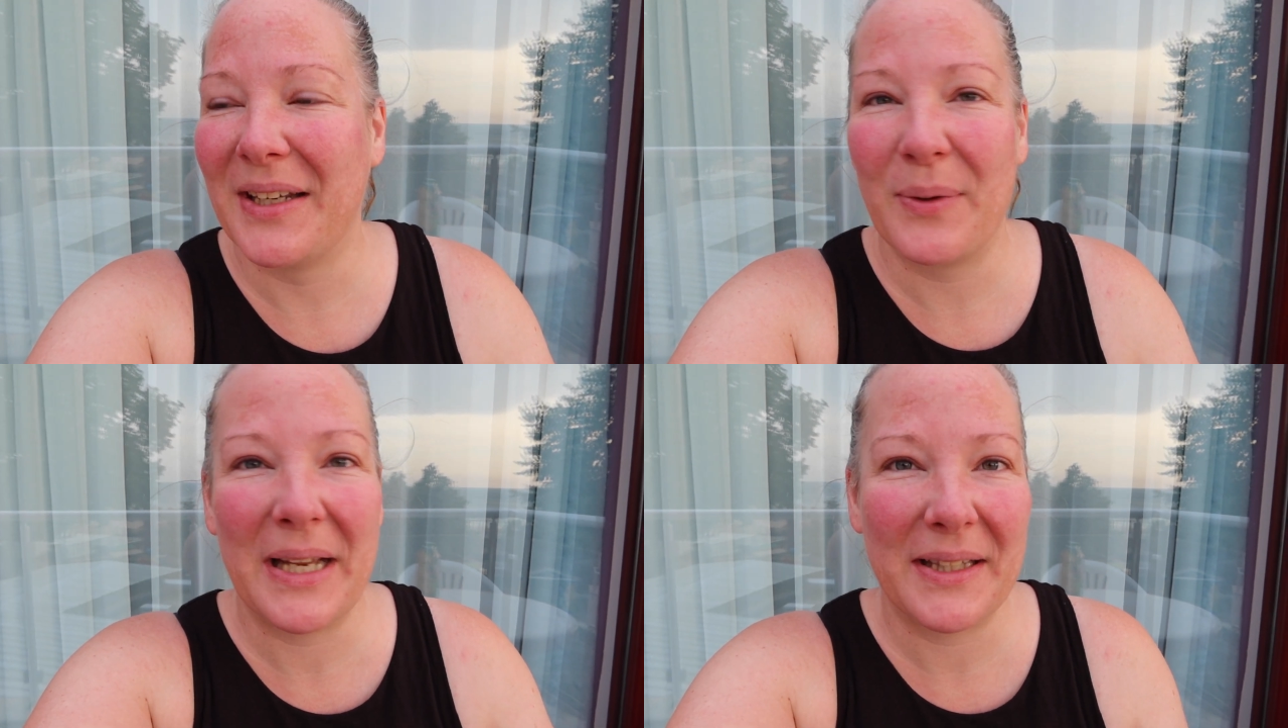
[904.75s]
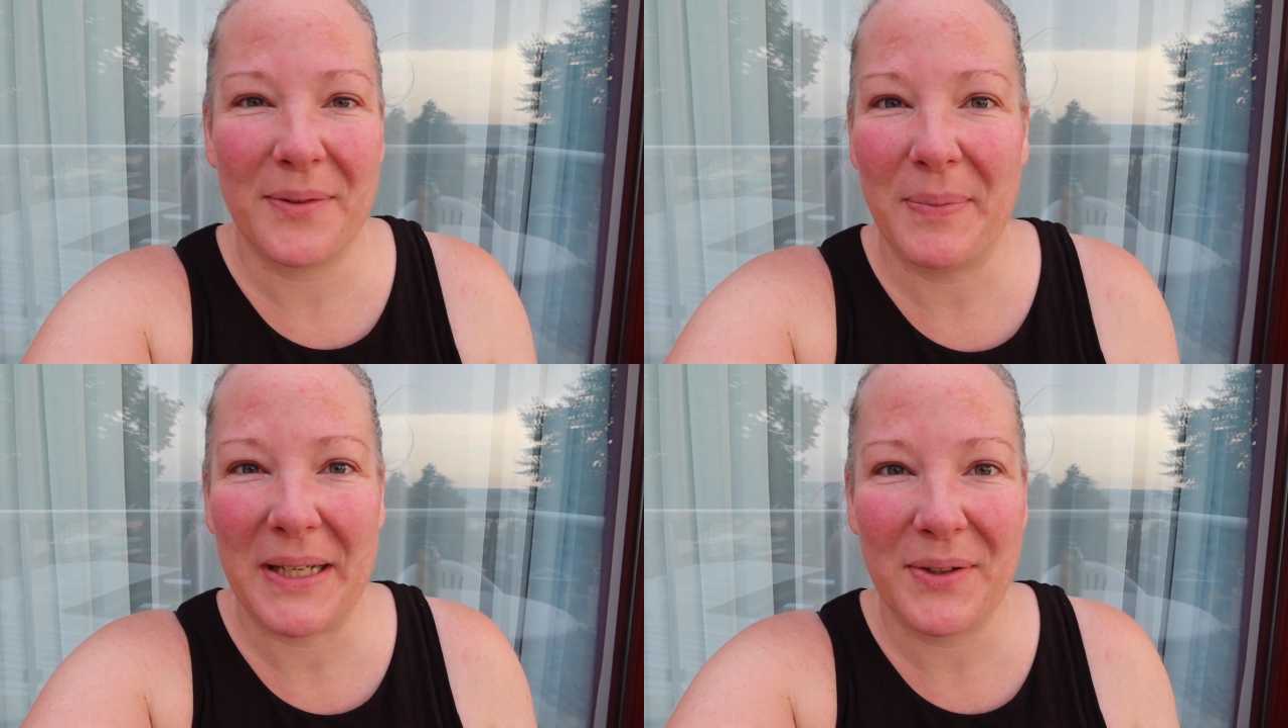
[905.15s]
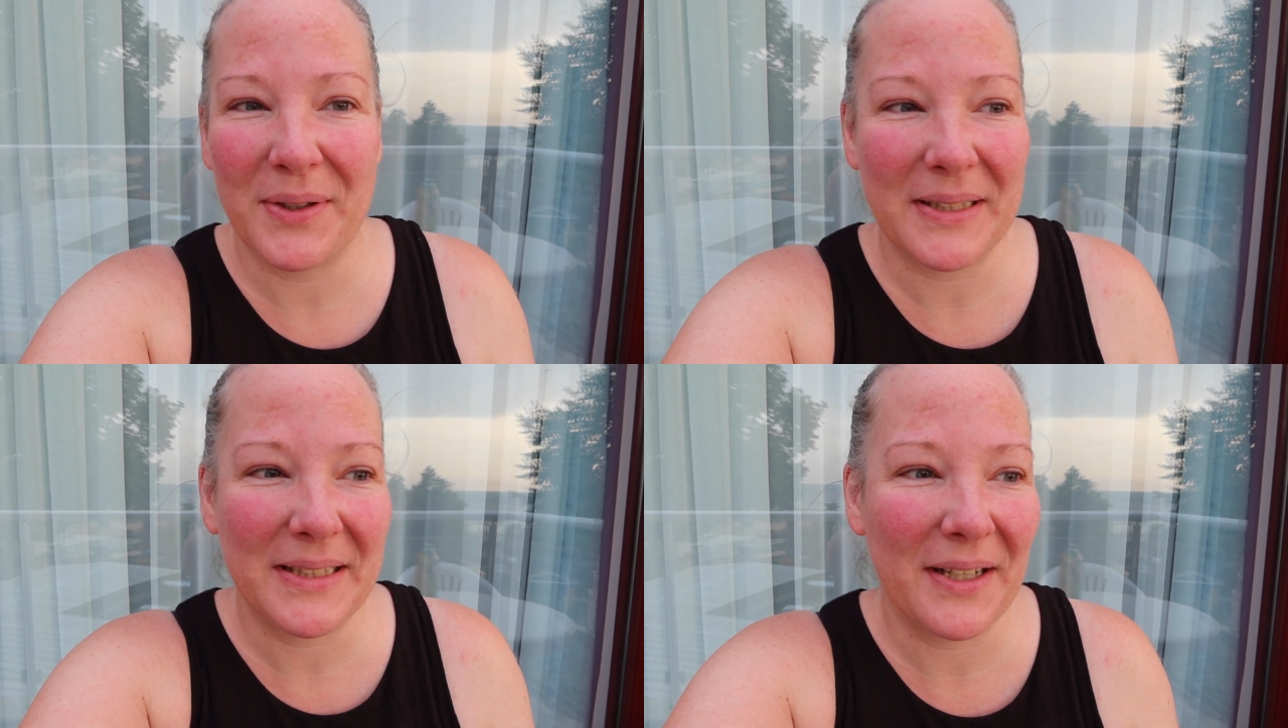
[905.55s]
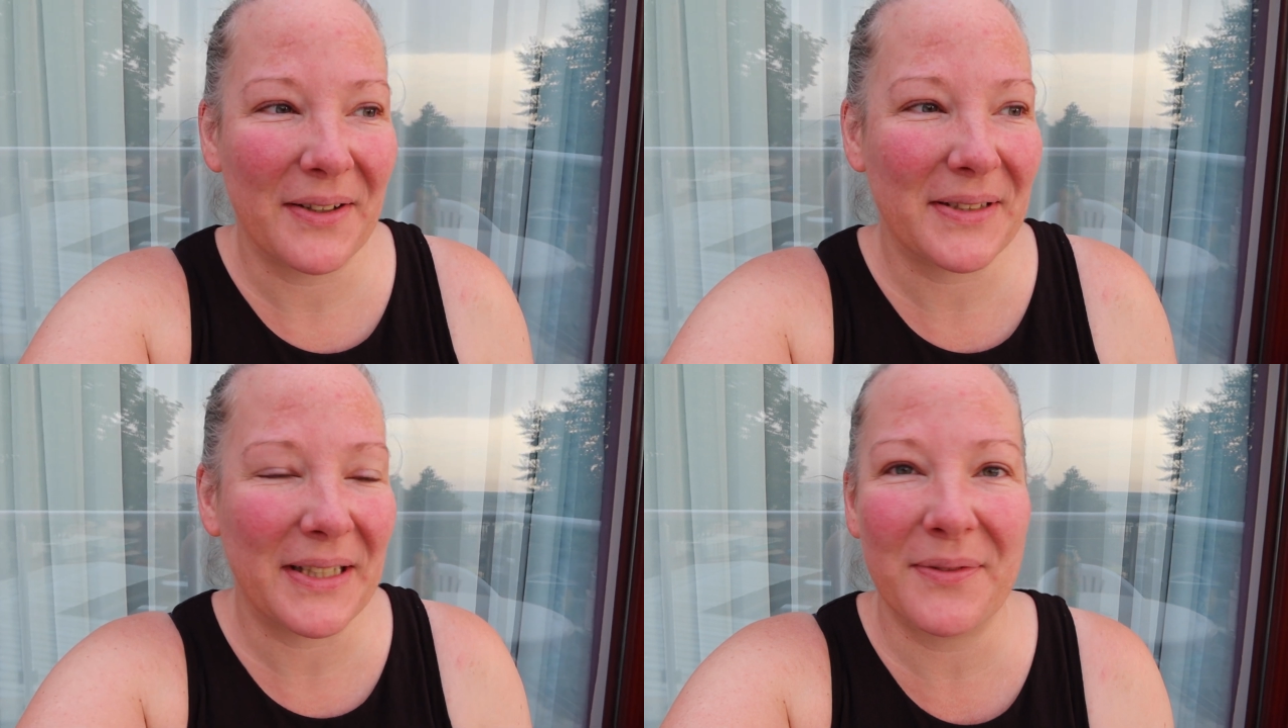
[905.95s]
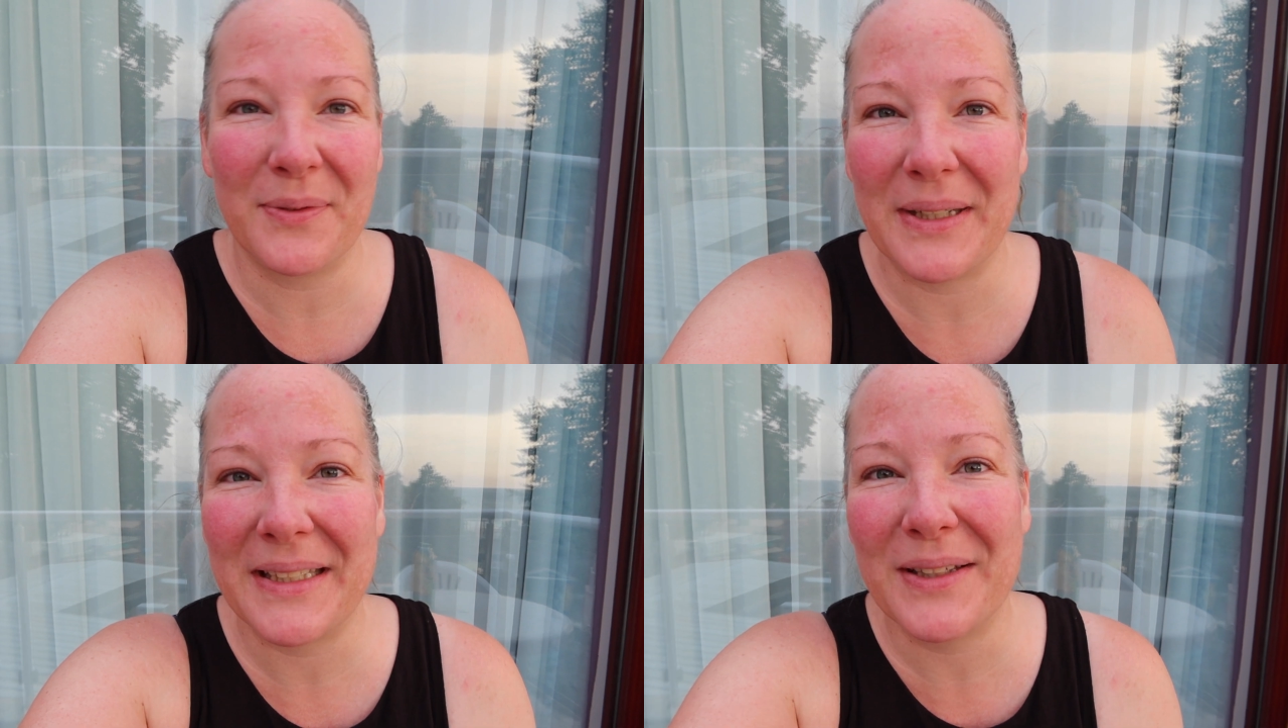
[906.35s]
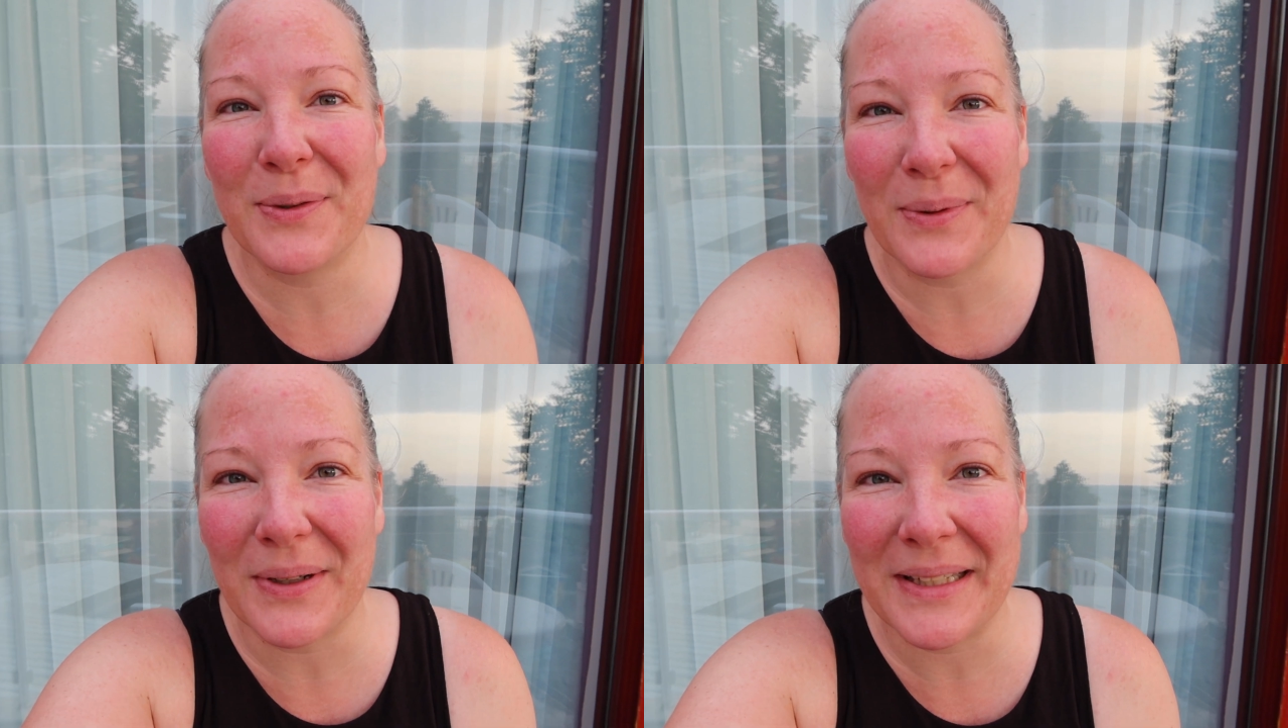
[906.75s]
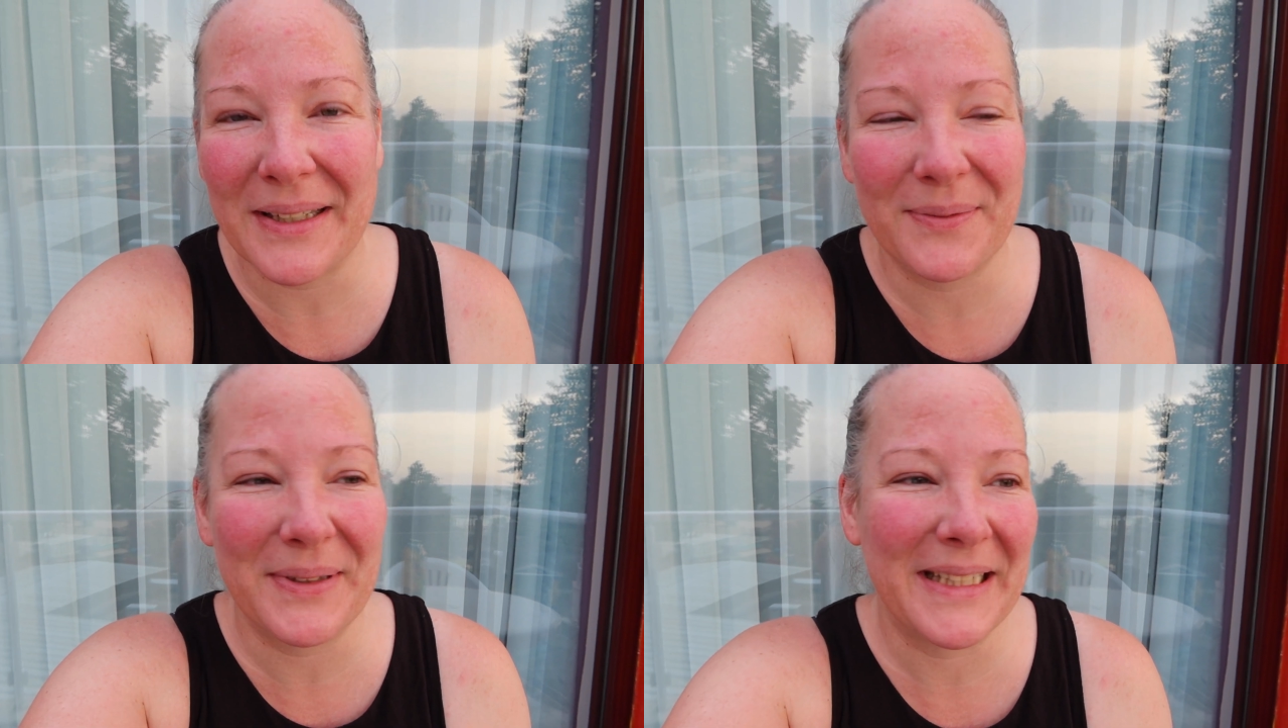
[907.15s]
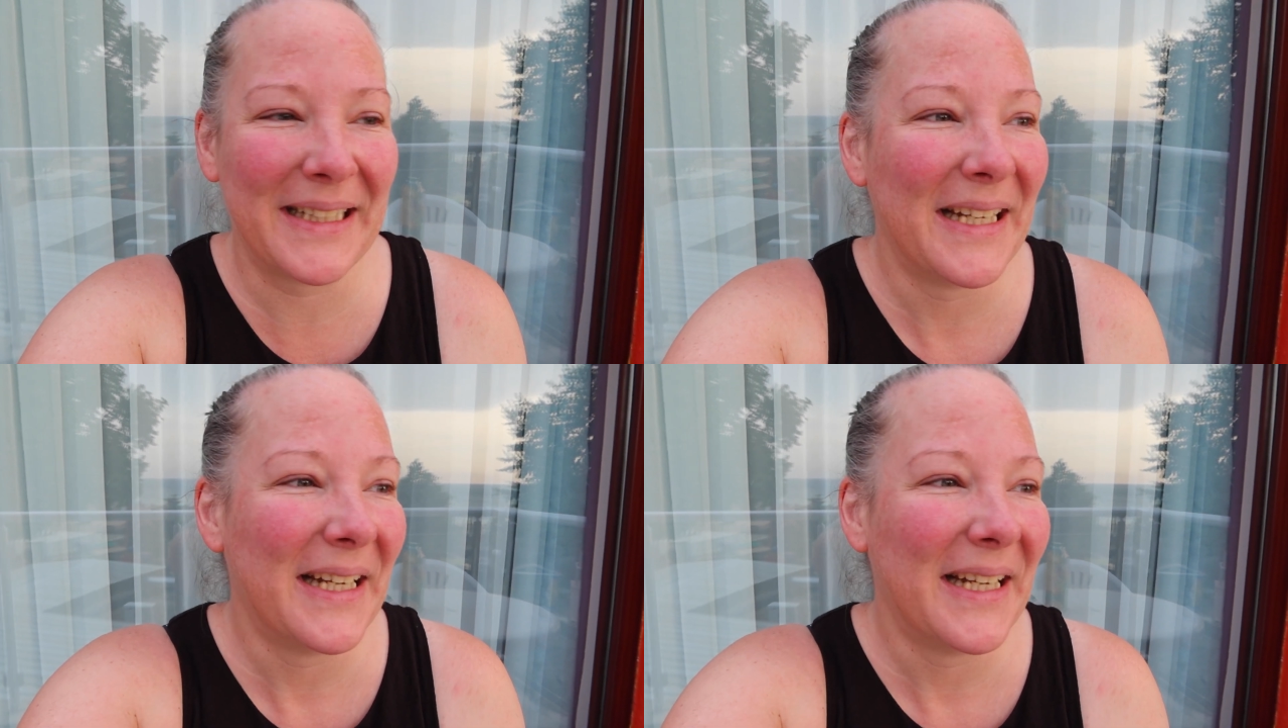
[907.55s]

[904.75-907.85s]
And we had the bay to ourselves. I even went in the water a bit